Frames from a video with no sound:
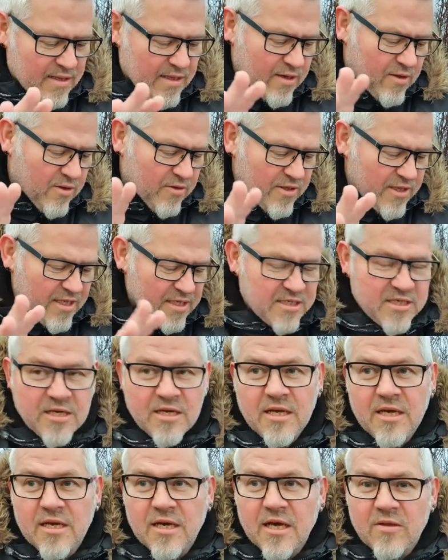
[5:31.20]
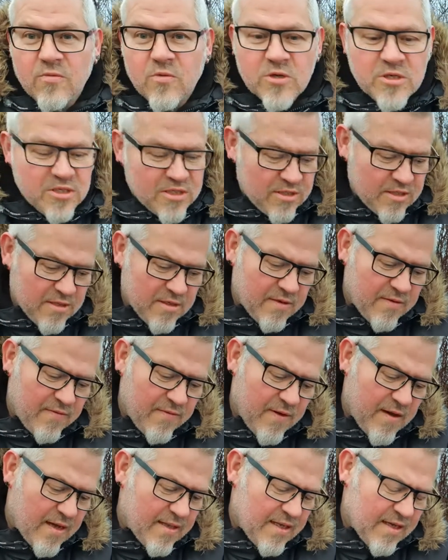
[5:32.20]
condition he got was,
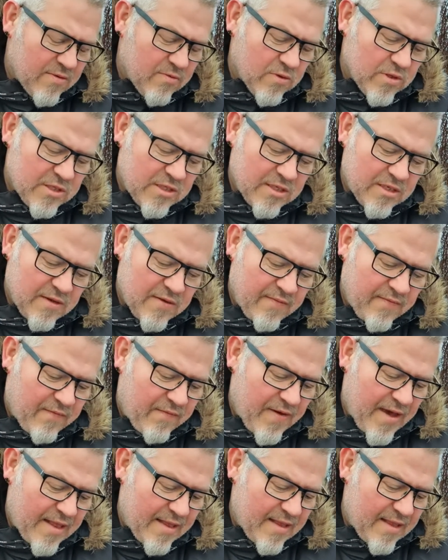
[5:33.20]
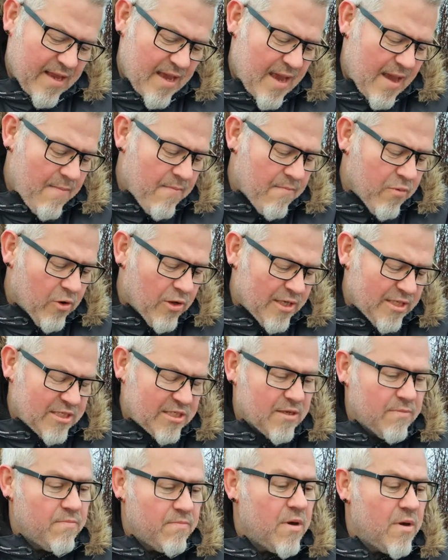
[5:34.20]
I think, was fat
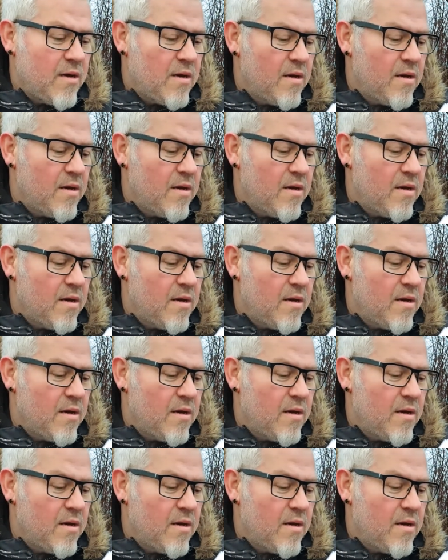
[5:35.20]
embolism.